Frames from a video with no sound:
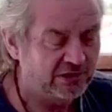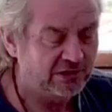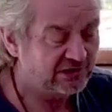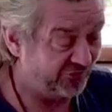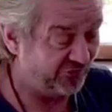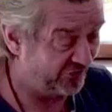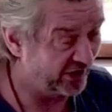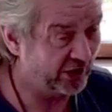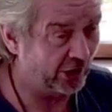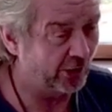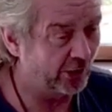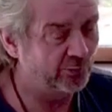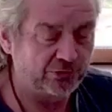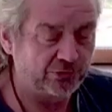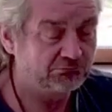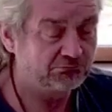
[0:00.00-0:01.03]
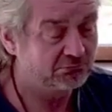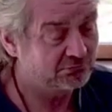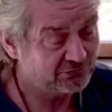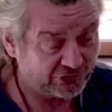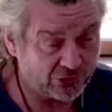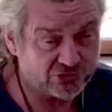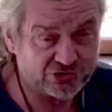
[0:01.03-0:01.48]
develop
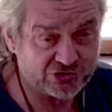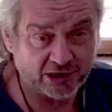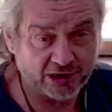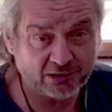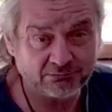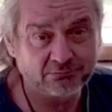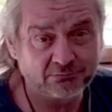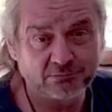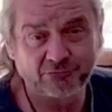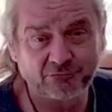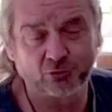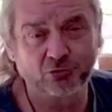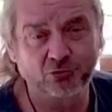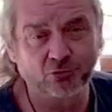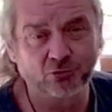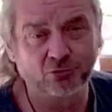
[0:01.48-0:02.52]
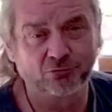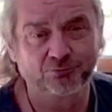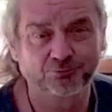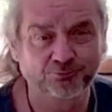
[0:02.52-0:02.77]
using your core.